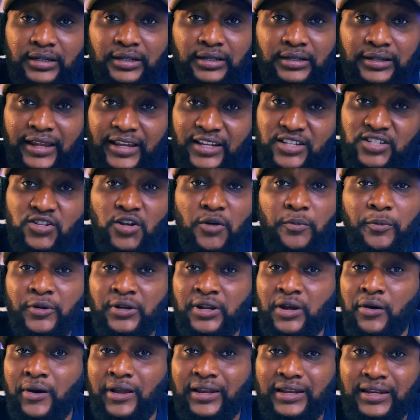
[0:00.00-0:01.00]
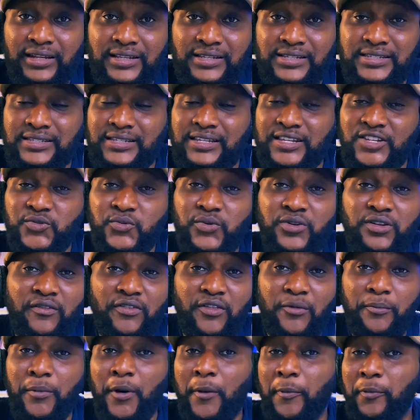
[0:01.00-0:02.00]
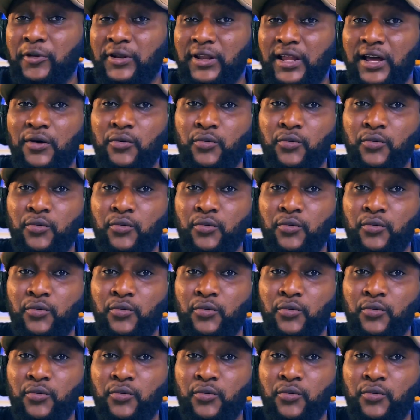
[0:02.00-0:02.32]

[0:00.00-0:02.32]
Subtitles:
Next up on our list is one of the popular